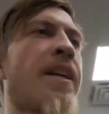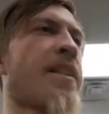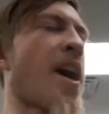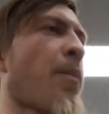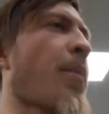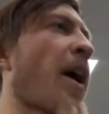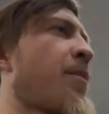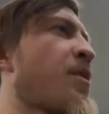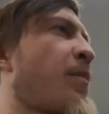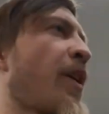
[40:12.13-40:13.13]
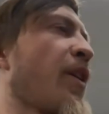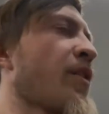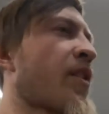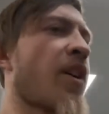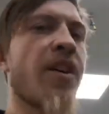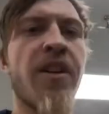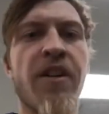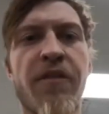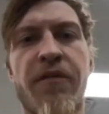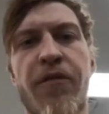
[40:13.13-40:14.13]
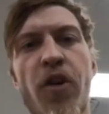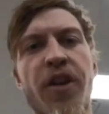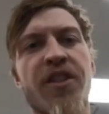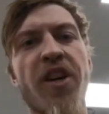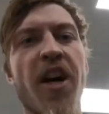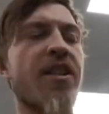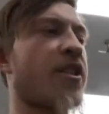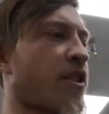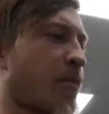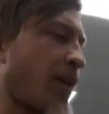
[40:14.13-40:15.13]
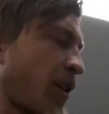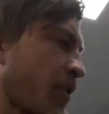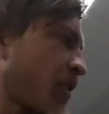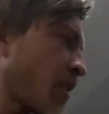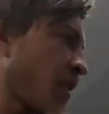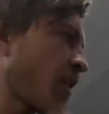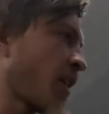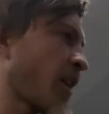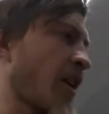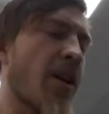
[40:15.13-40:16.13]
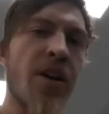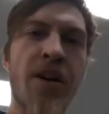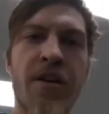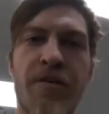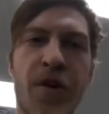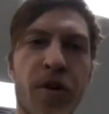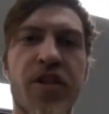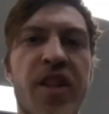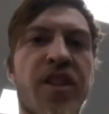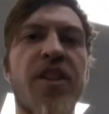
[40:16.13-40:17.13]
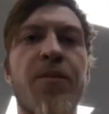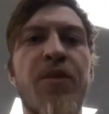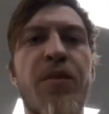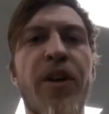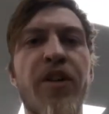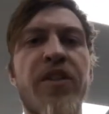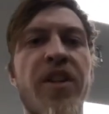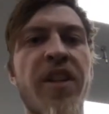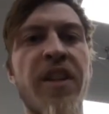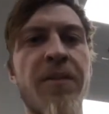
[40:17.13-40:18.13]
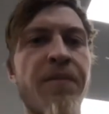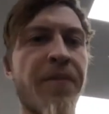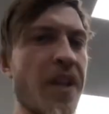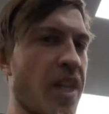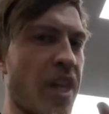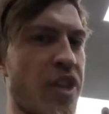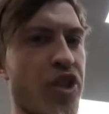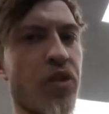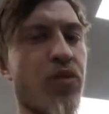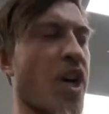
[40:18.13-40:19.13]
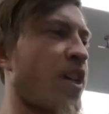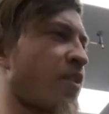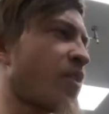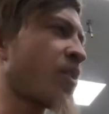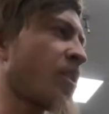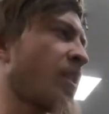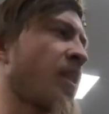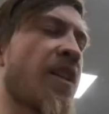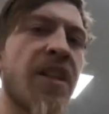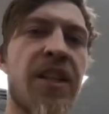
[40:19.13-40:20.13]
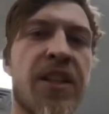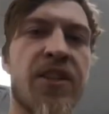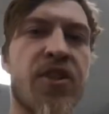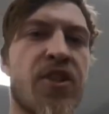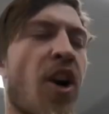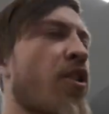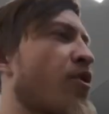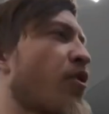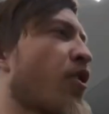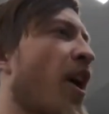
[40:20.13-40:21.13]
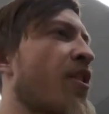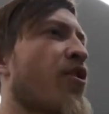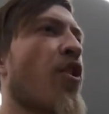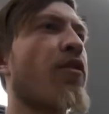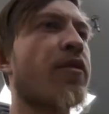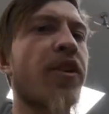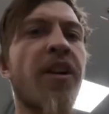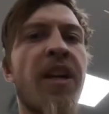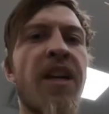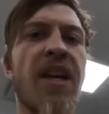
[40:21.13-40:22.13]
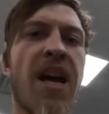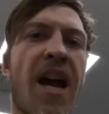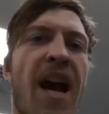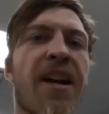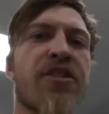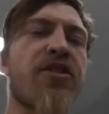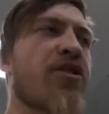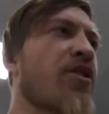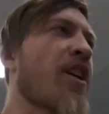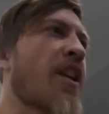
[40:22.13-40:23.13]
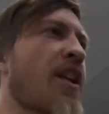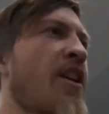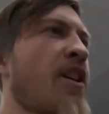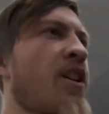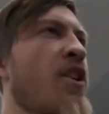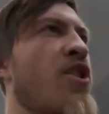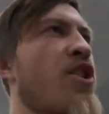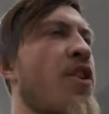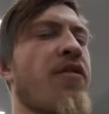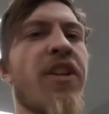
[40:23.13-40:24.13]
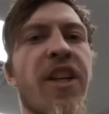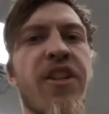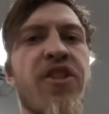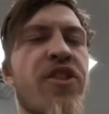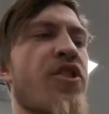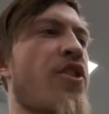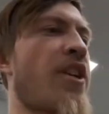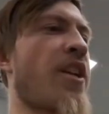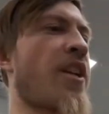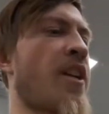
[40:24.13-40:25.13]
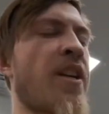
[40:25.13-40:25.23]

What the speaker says: Downpipe's built, full exhaust is built, fuel system's built, engine runs, starts, cranks over, axles are in, shift linkages are in.